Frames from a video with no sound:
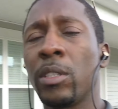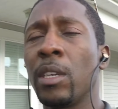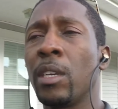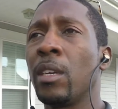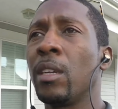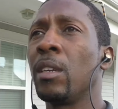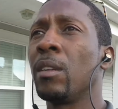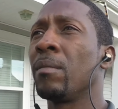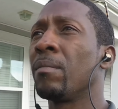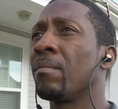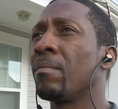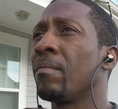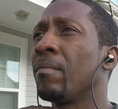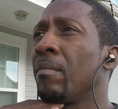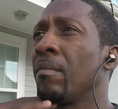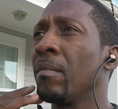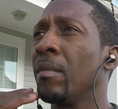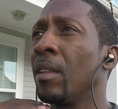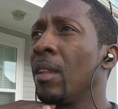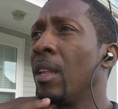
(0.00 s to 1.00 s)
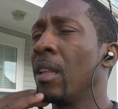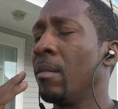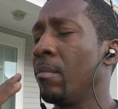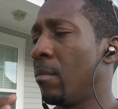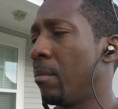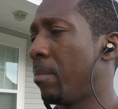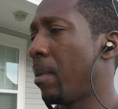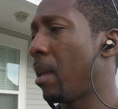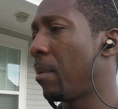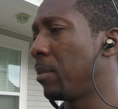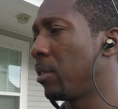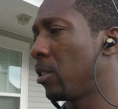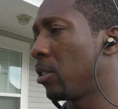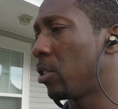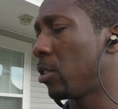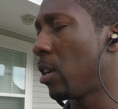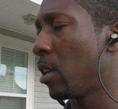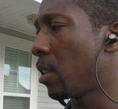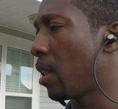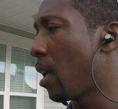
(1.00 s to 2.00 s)
and the baby just
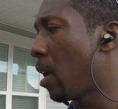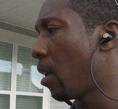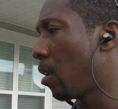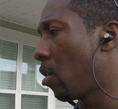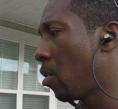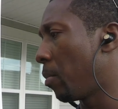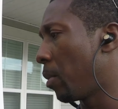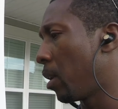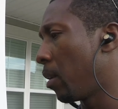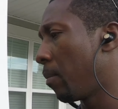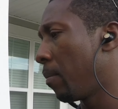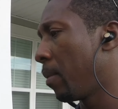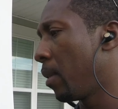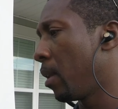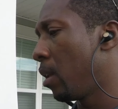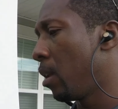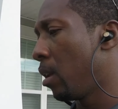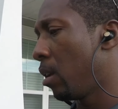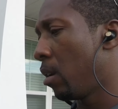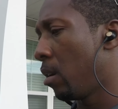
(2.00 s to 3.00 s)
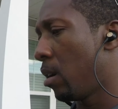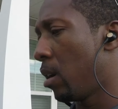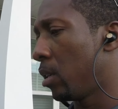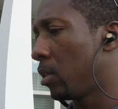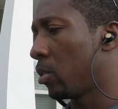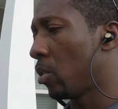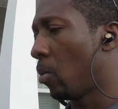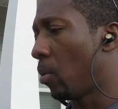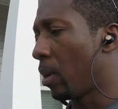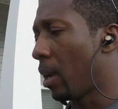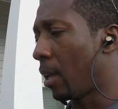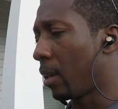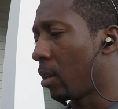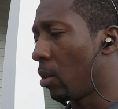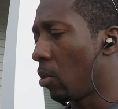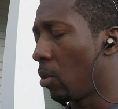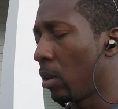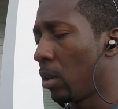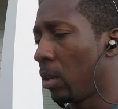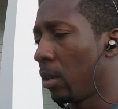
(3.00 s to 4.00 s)
shut down on me. All right, so when I go
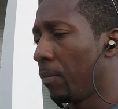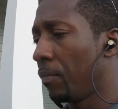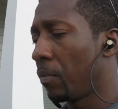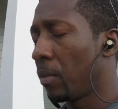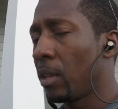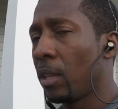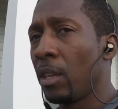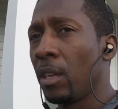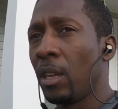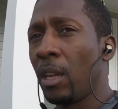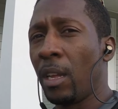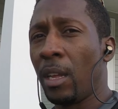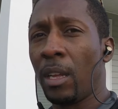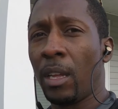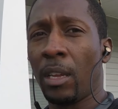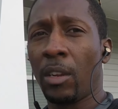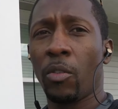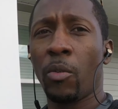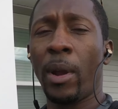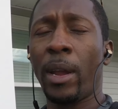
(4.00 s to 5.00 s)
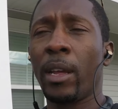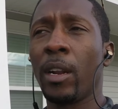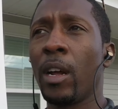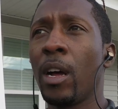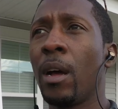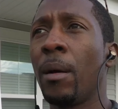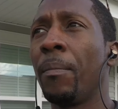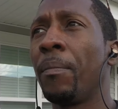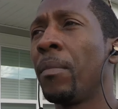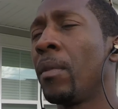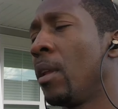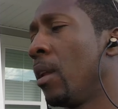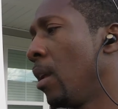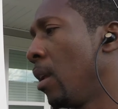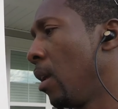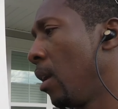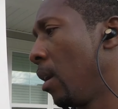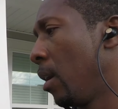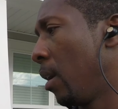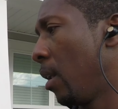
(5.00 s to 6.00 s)
to crank it up,
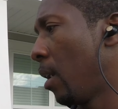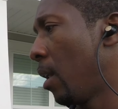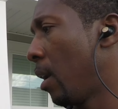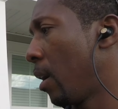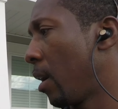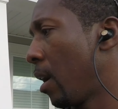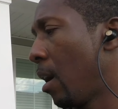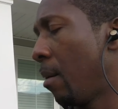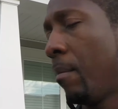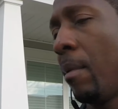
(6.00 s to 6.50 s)
I got